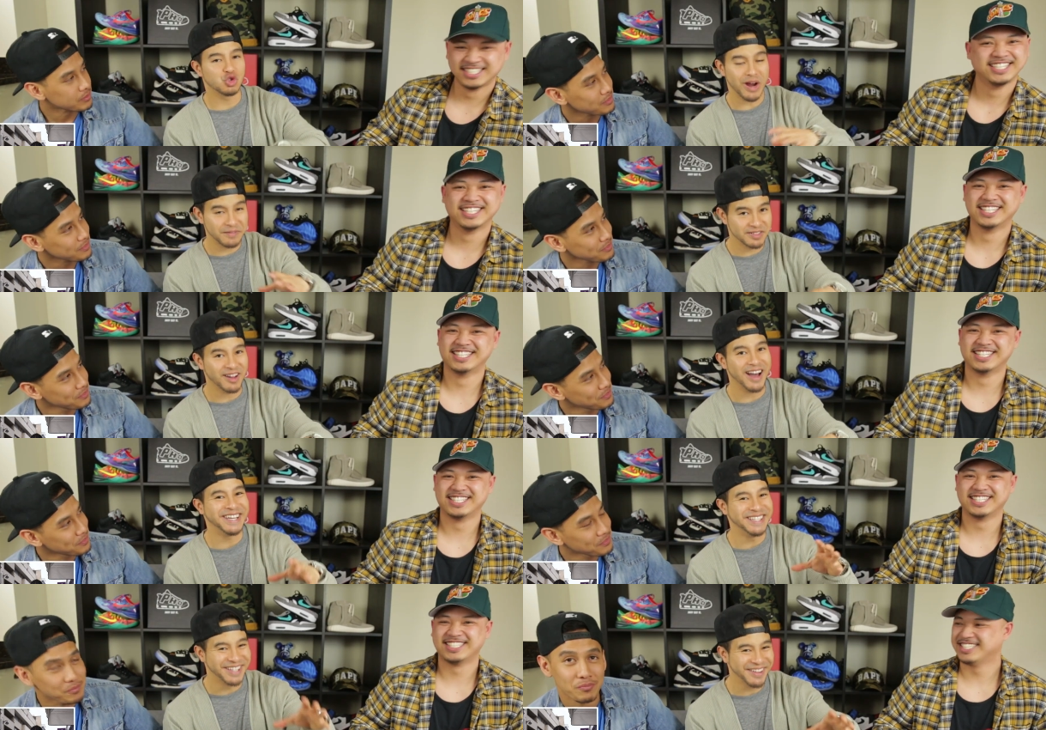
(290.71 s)
Speaker 1: though, Travis Scott,
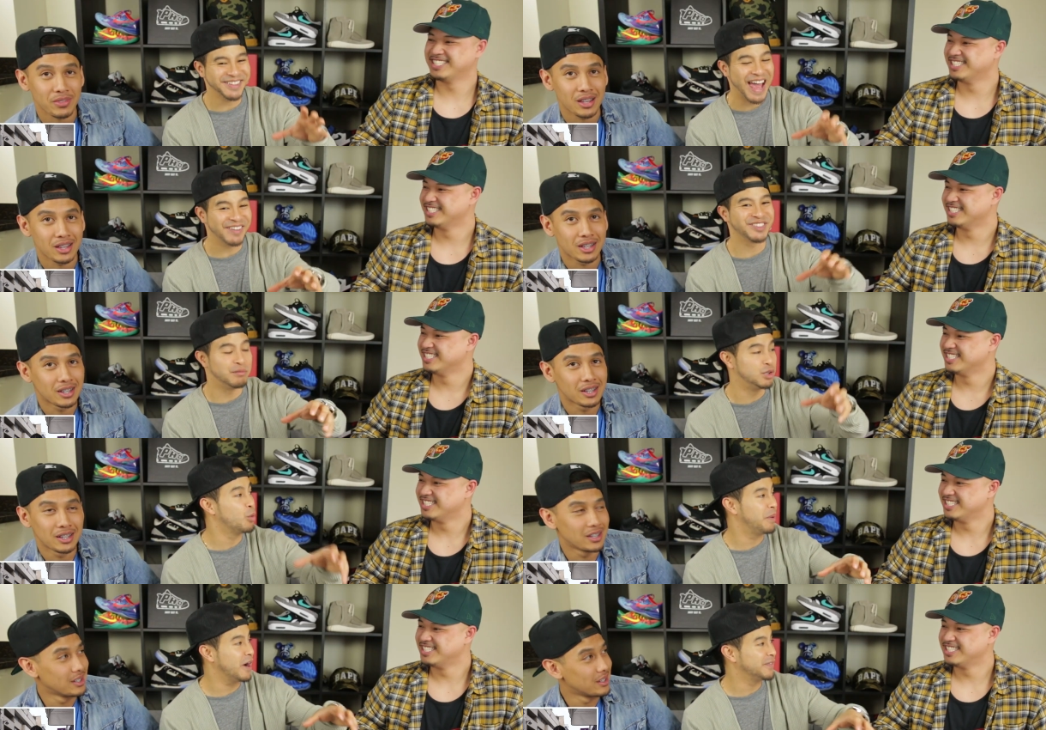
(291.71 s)
he does have some
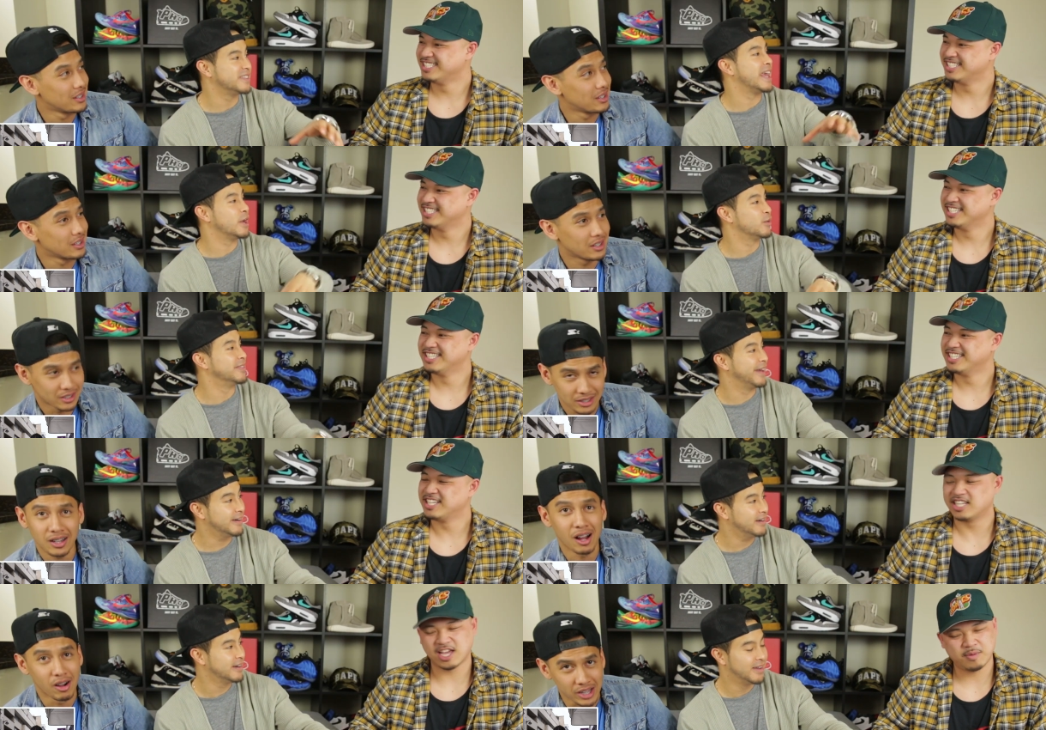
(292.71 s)
dope outfits here and
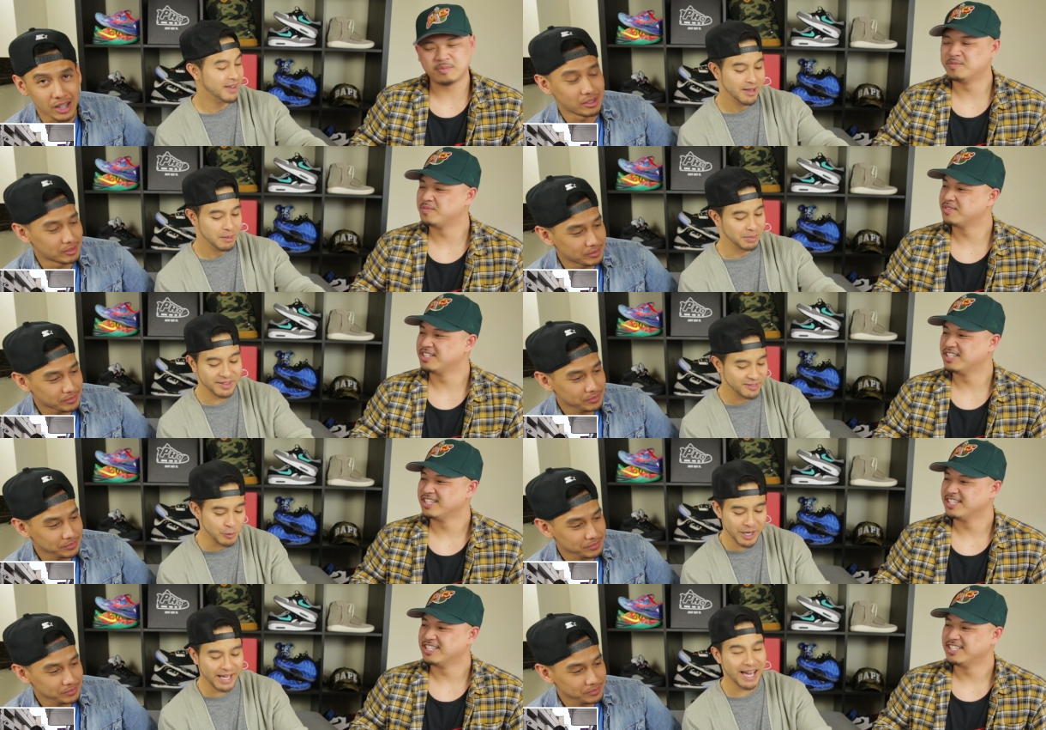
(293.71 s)
there. Oh yeah. But this
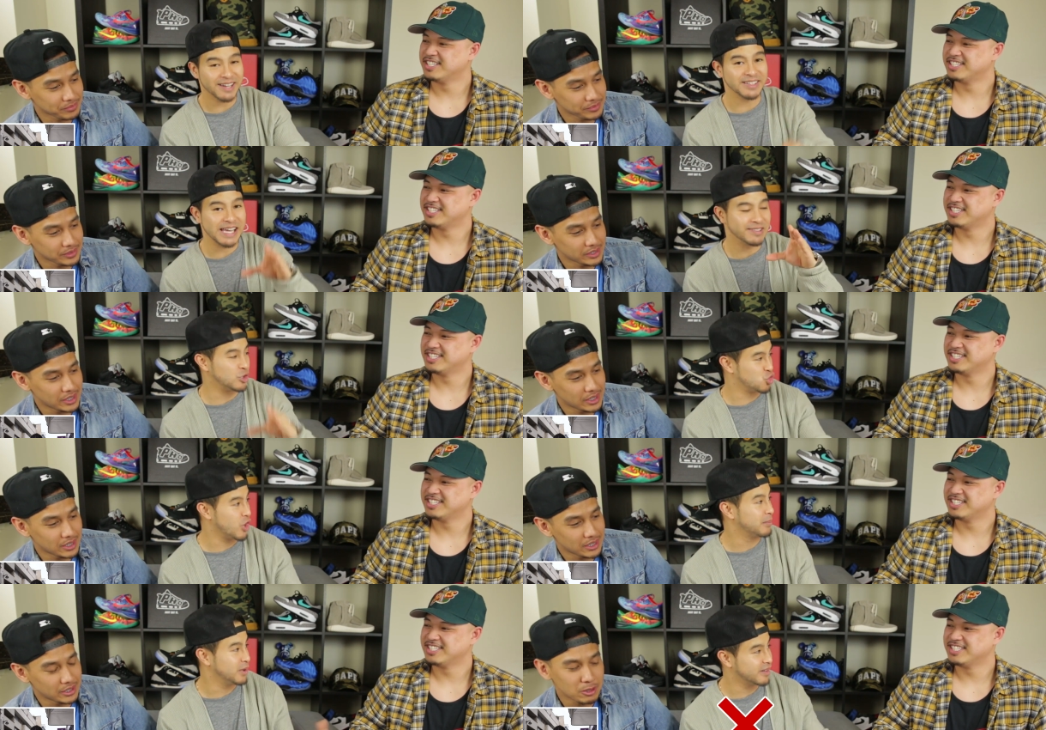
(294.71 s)
one I gotta say is a
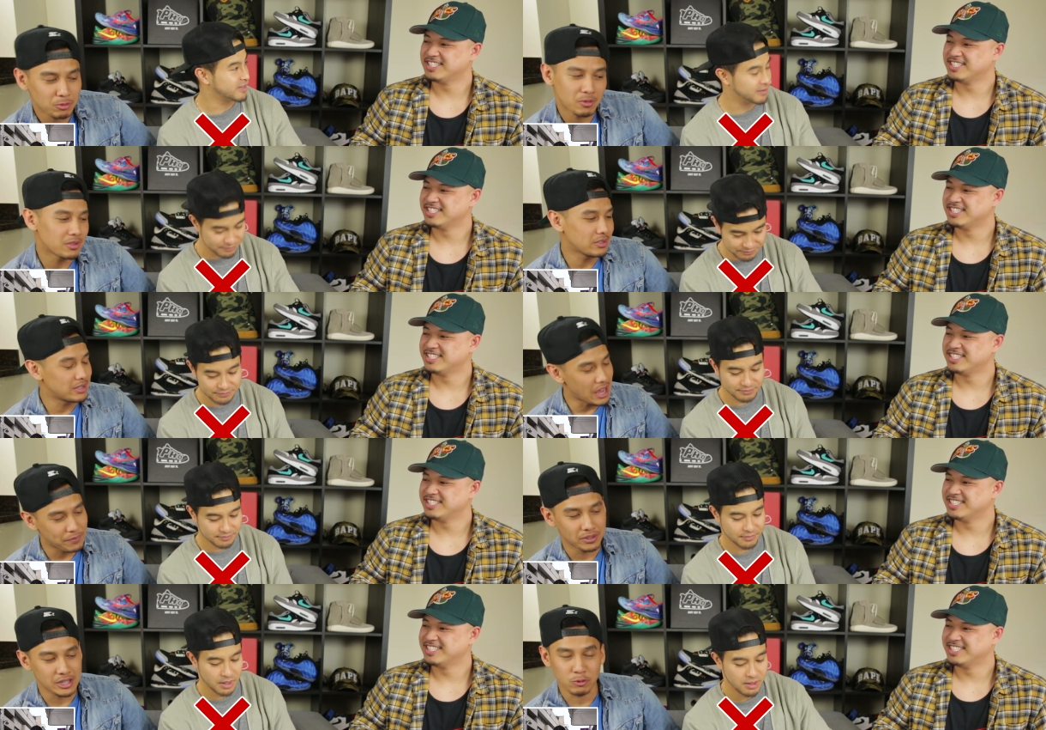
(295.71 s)
drop. This one
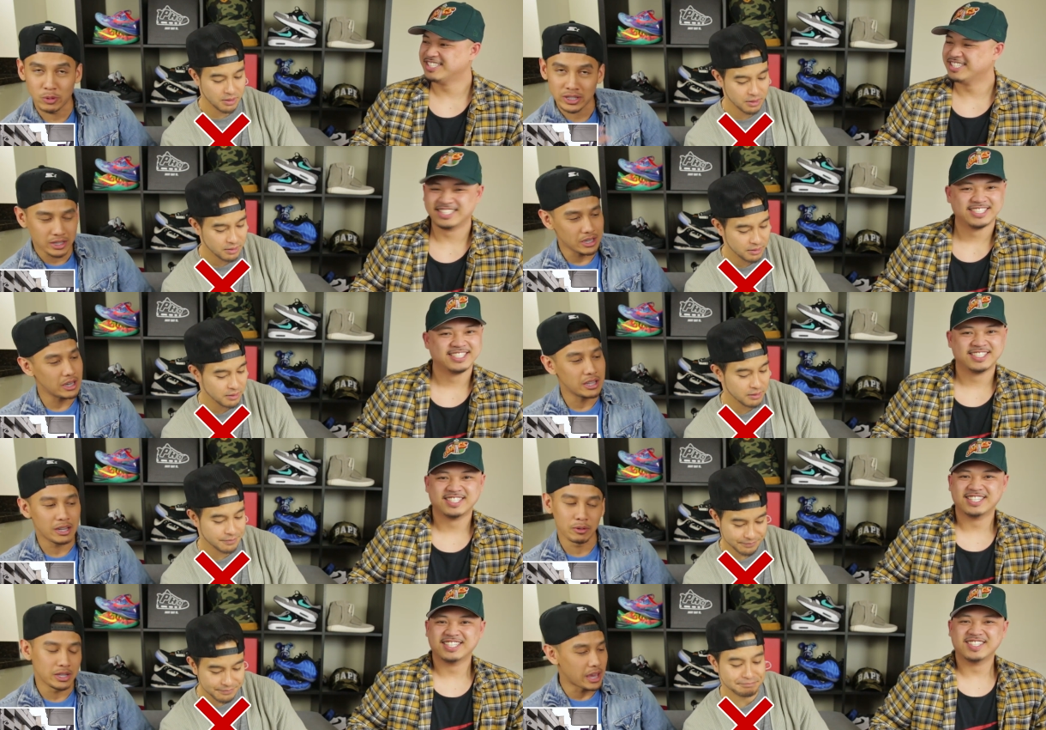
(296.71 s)
Speaker 2: definitely is risky. He
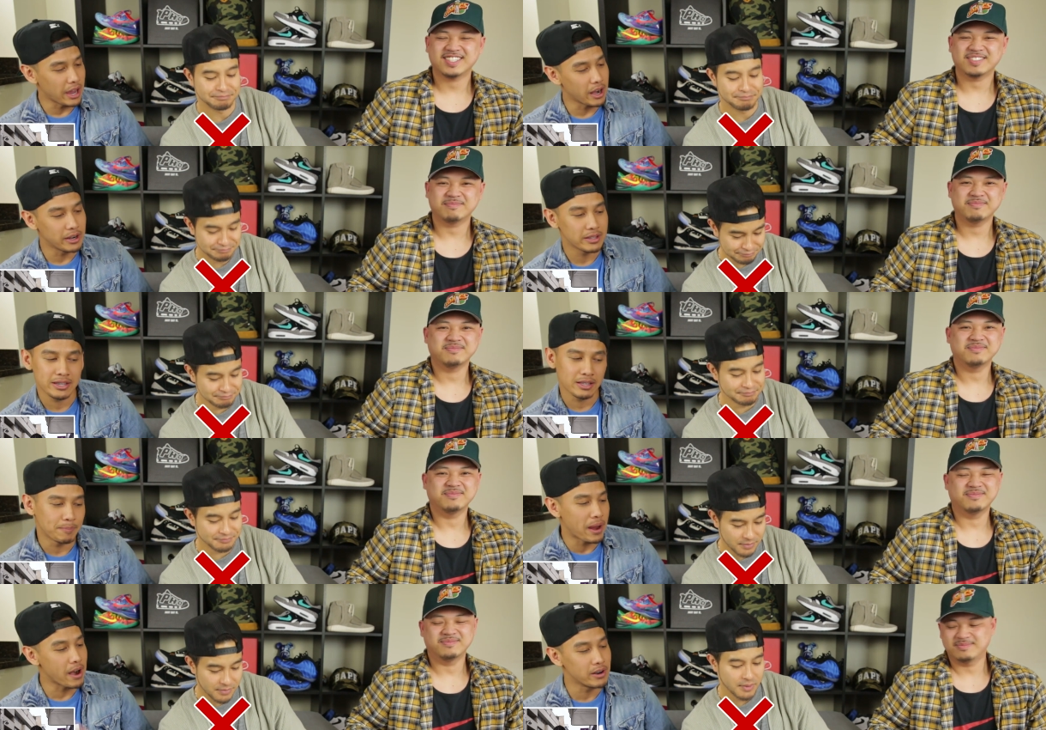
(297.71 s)
didn't really care. He's
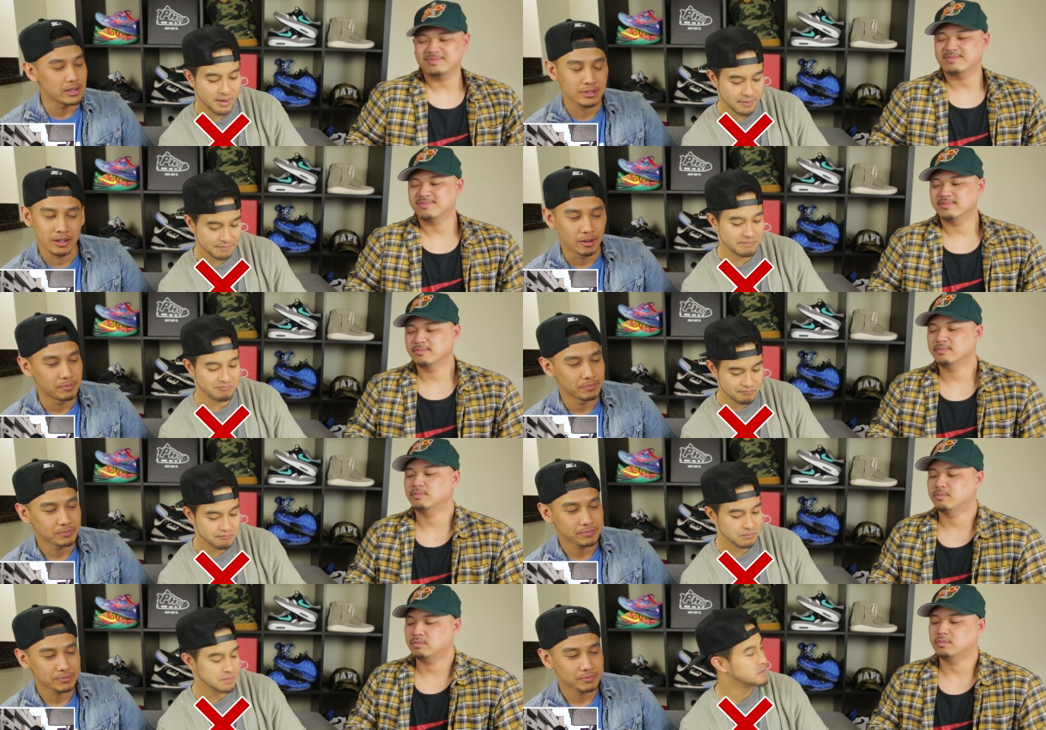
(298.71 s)
in Paris, so
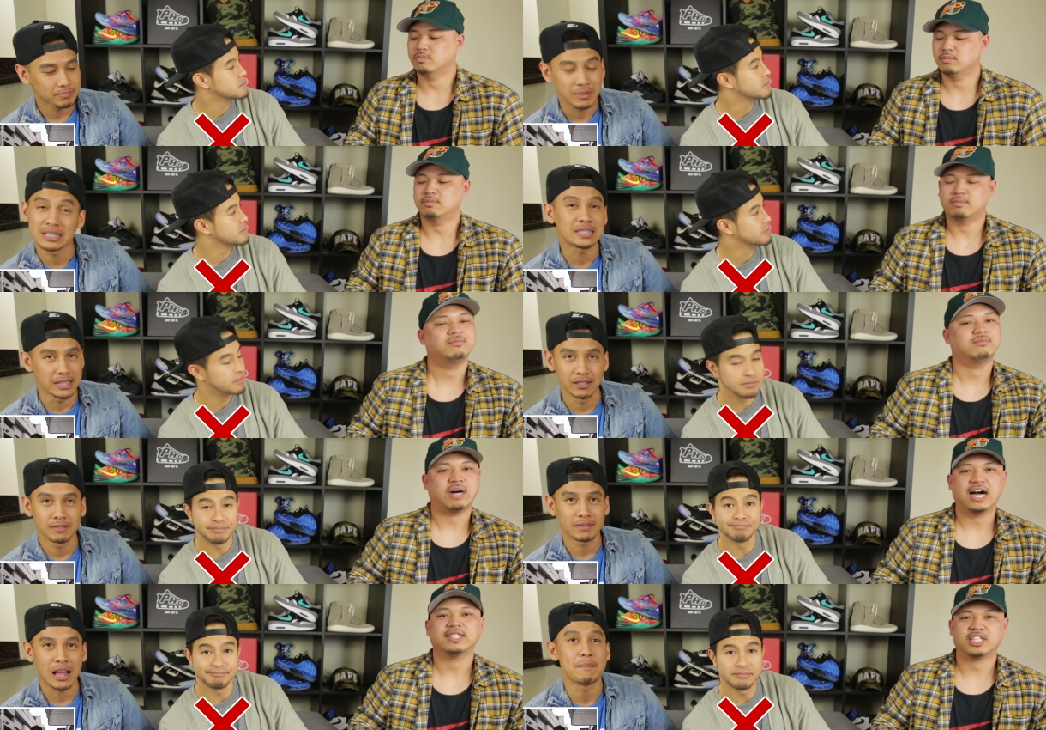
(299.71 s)
but
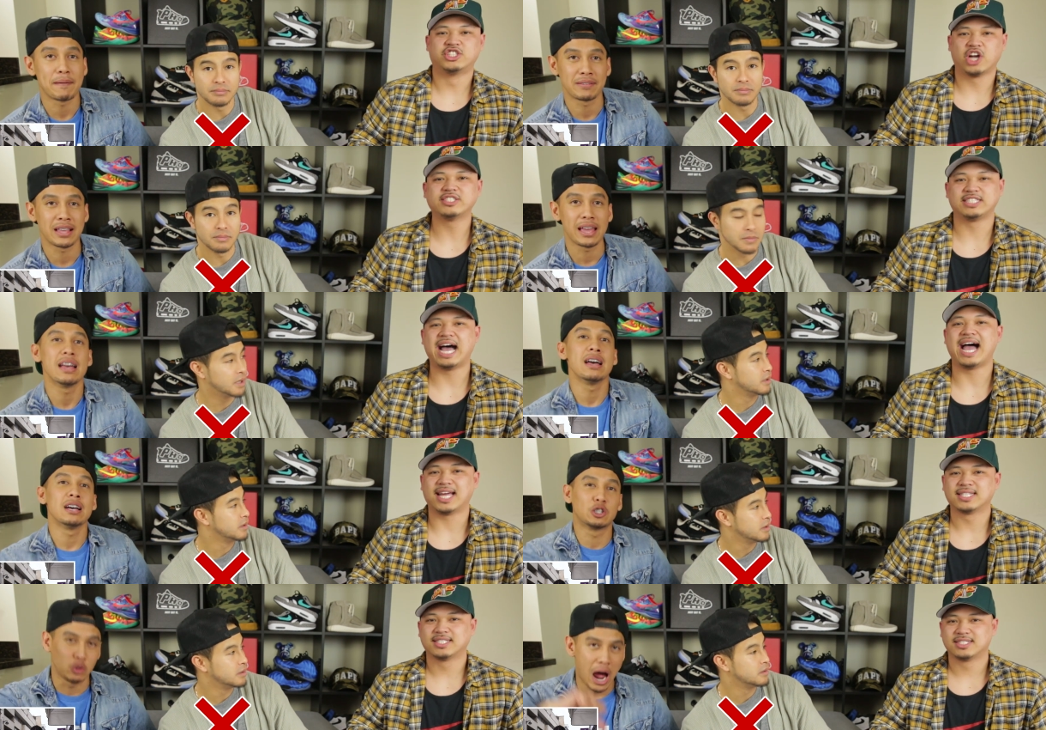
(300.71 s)
still, I'm the jersey's
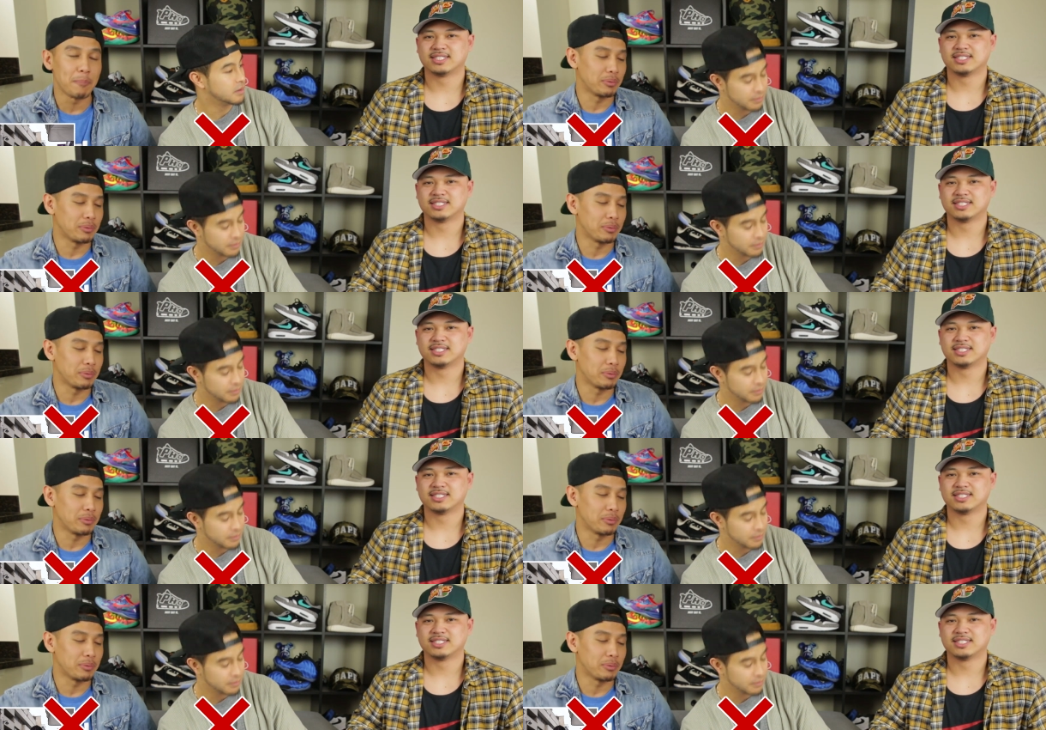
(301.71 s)
hot. Drop.